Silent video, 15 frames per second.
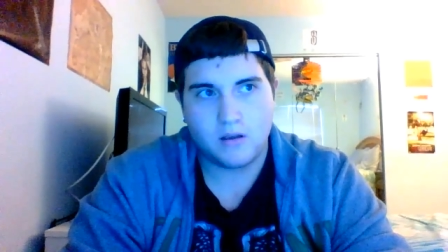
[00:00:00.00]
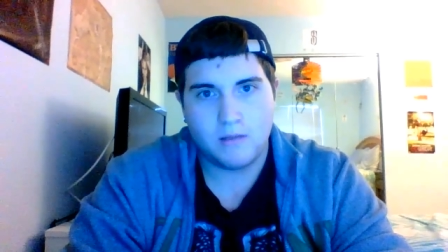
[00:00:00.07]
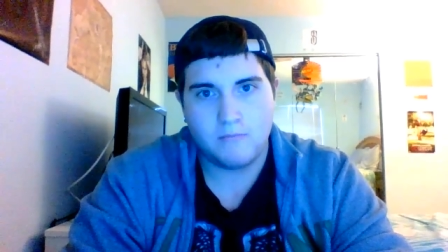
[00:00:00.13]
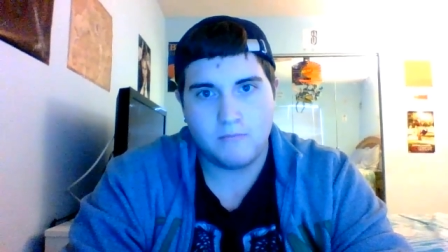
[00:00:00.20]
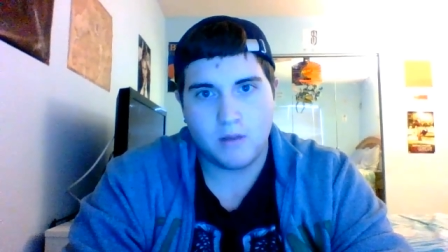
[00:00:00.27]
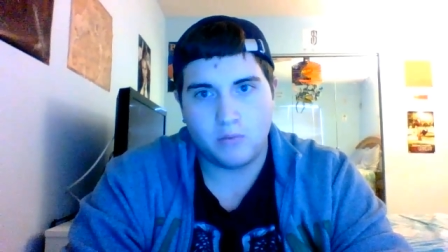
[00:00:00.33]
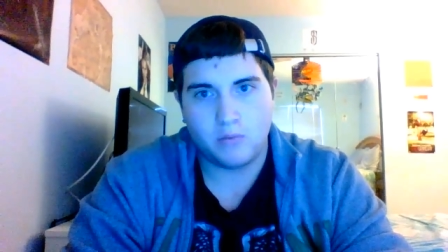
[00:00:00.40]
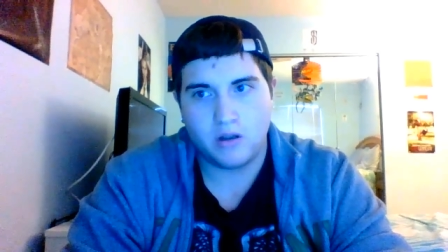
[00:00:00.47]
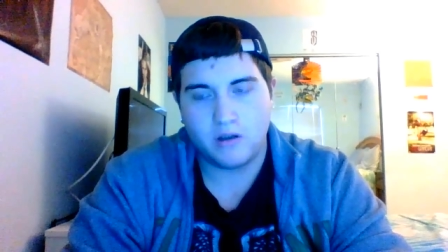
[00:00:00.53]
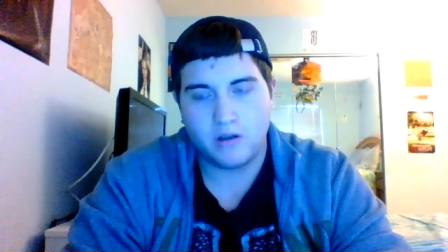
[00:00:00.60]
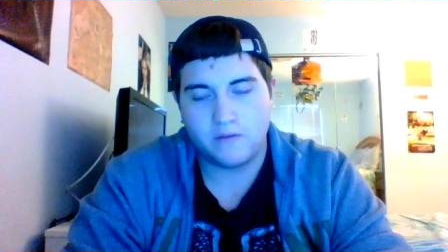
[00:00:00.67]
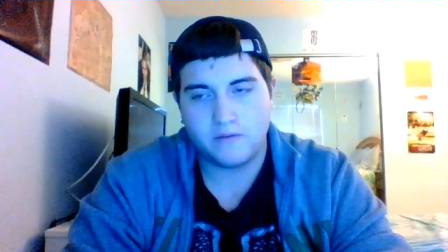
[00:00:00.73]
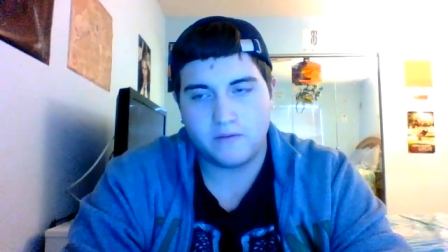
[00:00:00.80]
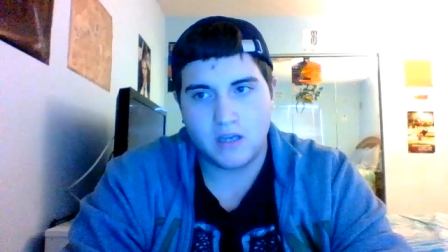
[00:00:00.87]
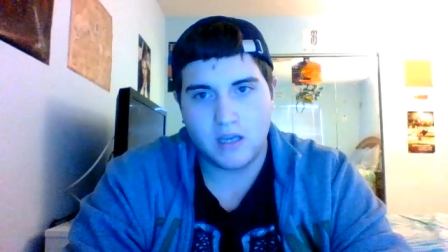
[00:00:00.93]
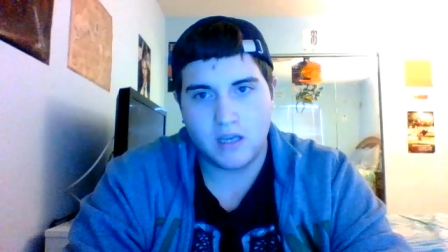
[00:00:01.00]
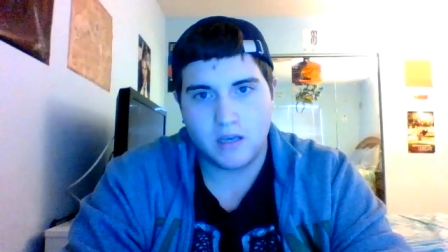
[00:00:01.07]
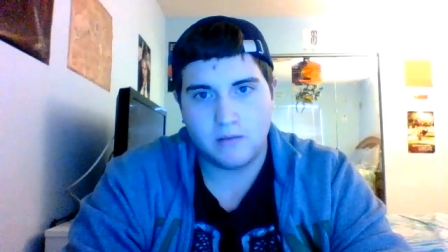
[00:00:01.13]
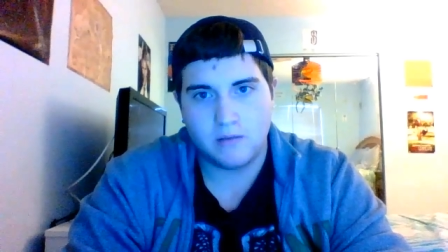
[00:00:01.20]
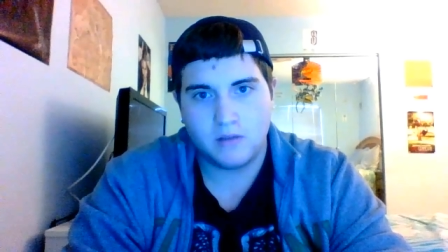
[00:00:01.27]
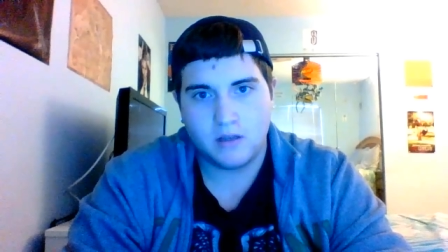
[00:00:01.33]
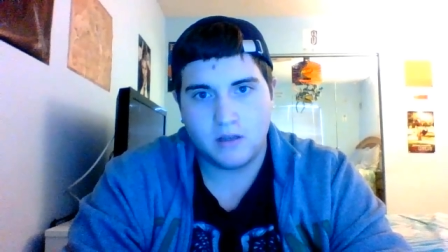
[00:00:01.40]
in memory of to
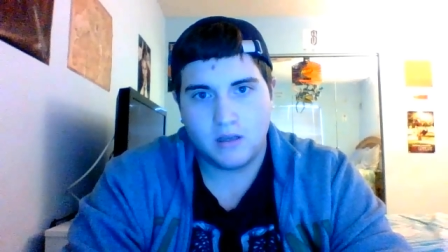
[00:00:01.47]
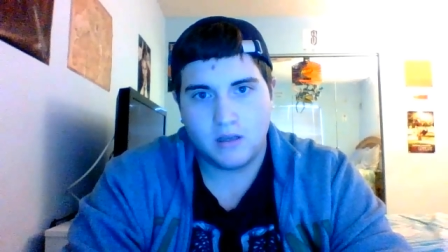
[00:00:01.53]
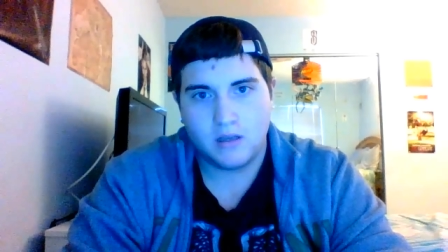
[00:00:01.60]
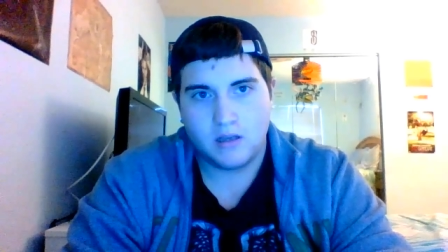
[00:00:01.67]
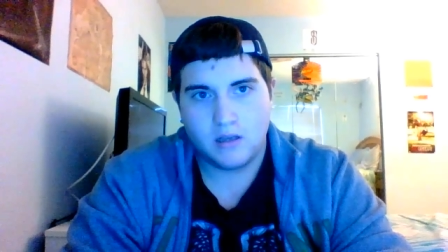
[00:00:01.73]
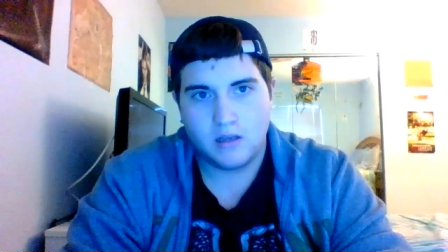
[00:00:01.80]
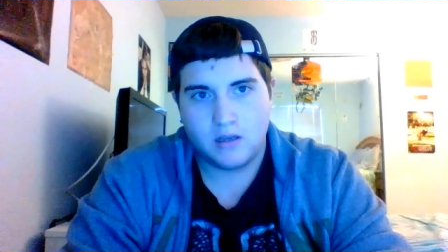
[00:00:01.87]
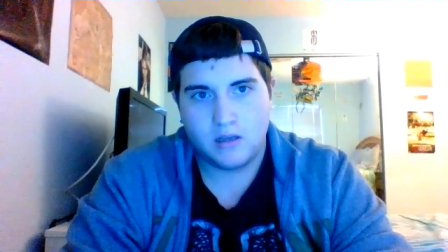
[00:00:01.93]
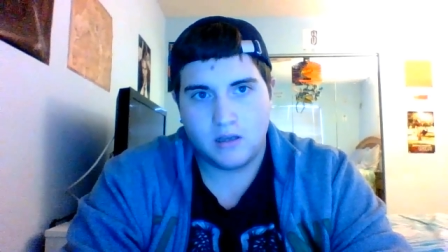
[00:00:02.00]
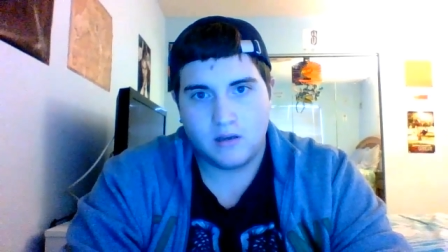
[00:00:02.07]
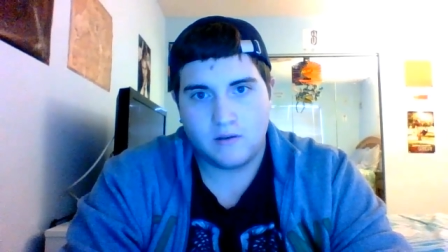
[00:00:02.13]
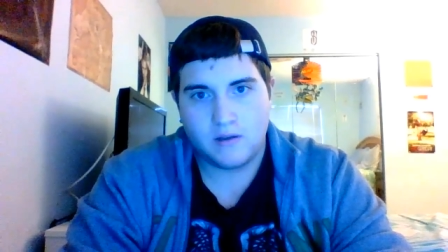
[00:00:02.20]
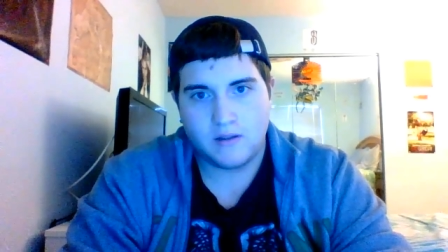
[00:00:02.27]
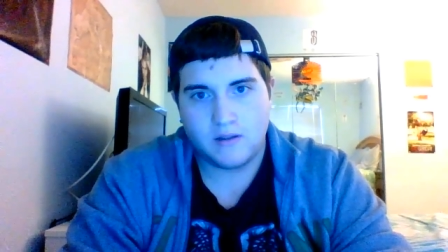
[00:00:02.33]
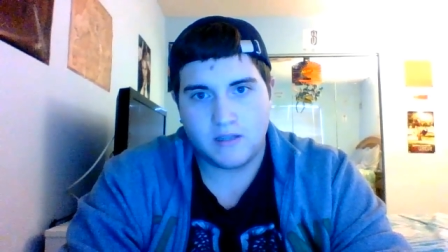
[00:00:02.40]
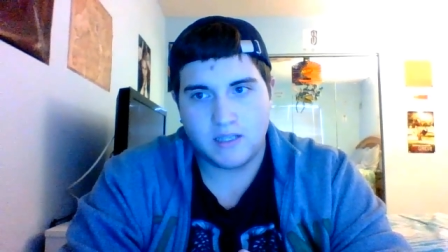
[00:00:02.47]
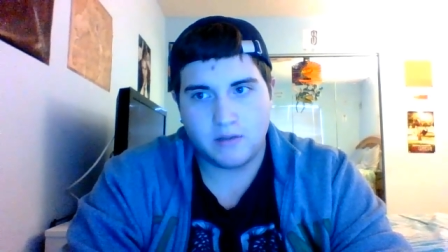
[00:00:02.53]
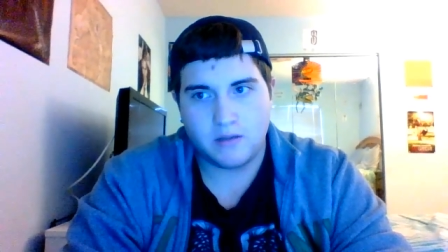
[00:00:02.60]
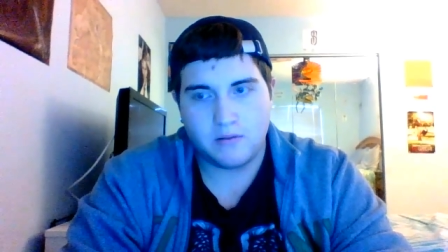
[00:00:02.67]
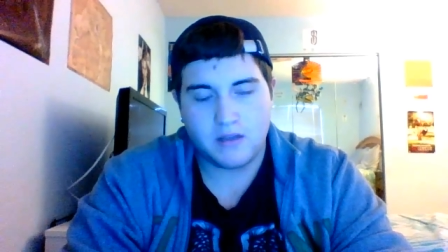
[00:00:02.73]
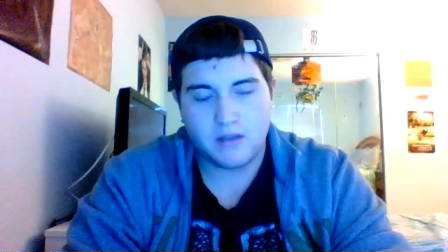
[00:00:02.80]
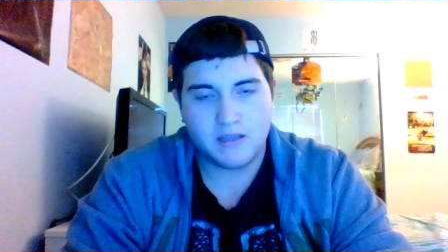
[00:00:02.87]
him in the
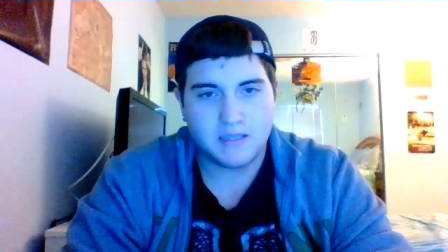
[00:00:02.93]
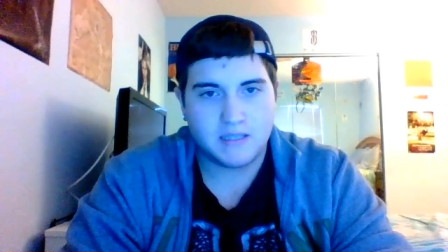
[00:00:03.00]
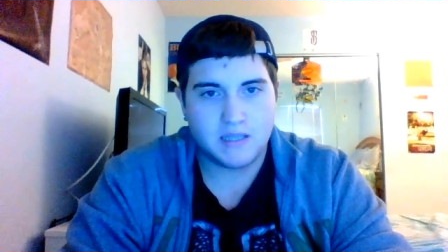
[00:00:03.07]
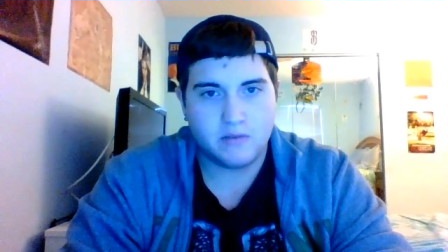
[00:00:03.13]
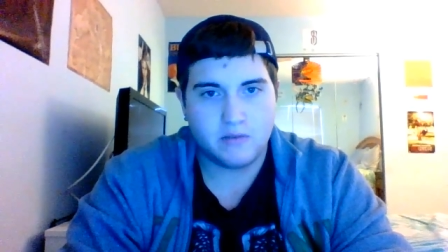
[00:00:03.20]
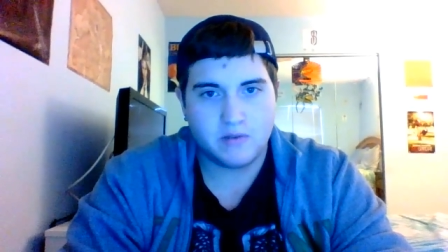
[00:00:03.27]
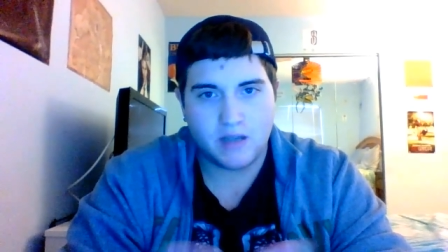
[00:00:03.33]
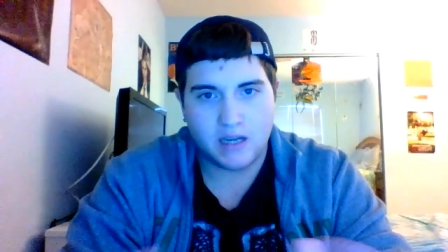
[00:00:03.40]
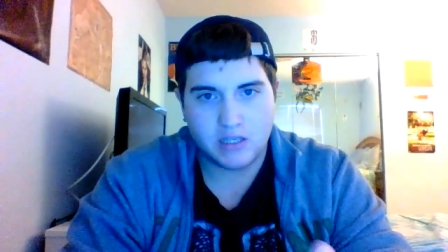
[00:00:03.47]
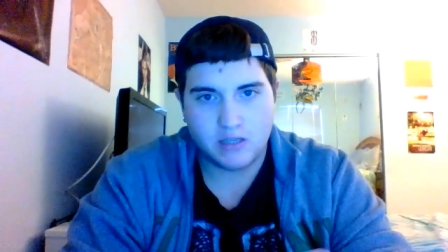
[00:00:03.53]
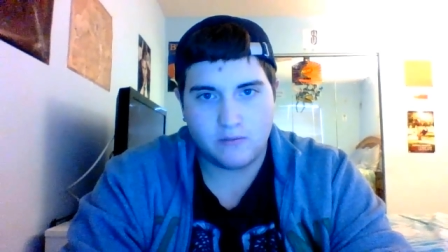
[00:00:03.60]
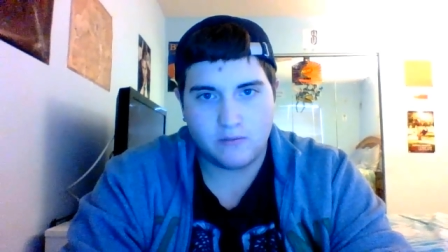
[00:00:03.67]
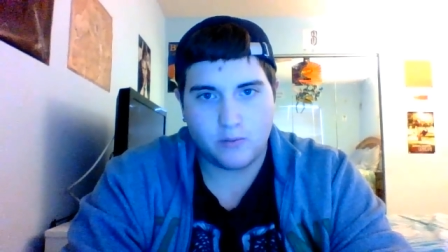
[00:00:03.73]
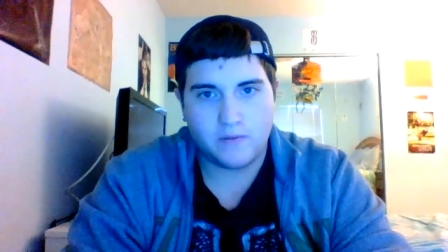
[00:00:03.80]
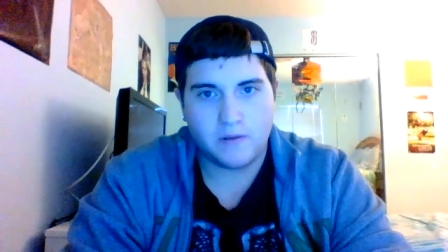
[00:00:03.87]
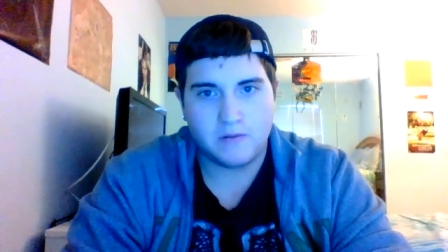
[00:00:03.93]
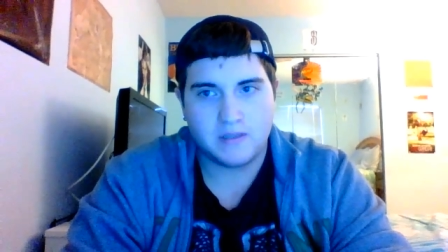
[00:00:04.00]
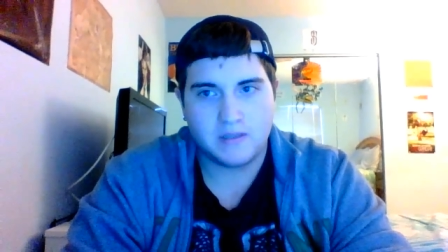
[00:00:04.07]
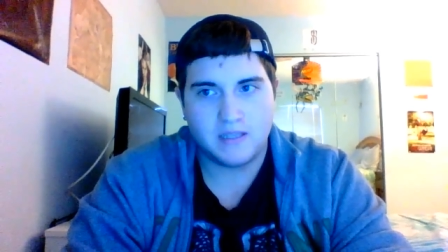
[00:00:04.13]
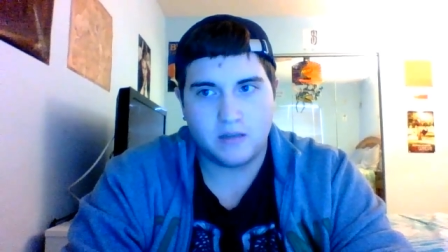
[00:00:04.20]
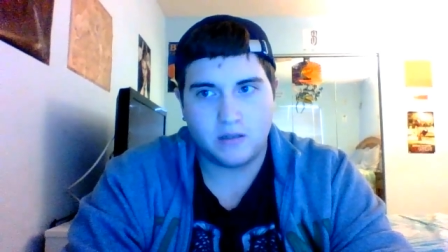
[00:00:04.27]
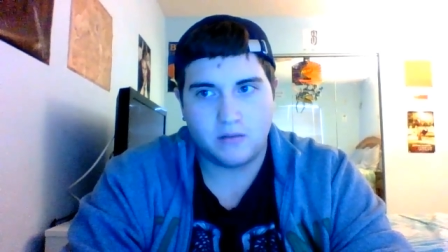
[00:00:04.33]
WWE since he was actually more
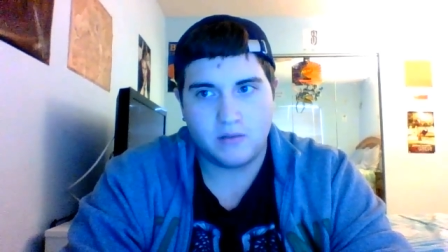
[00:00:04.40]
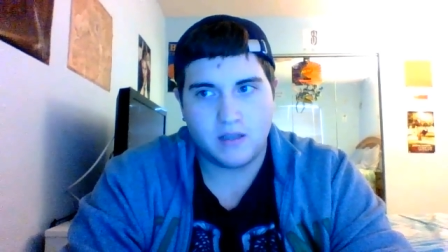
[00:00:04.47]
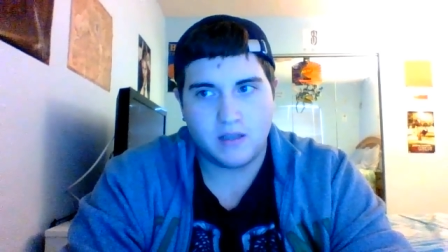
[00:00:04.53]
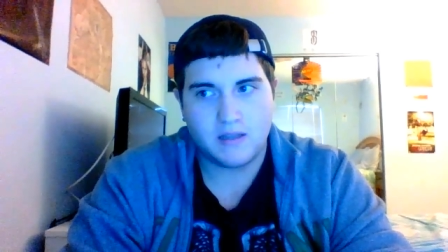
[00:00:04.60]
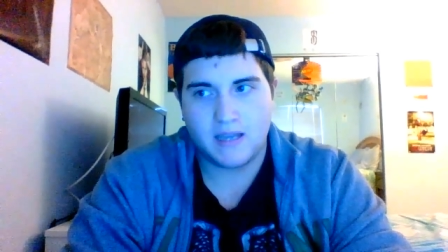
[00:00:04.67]
famous in the WWE.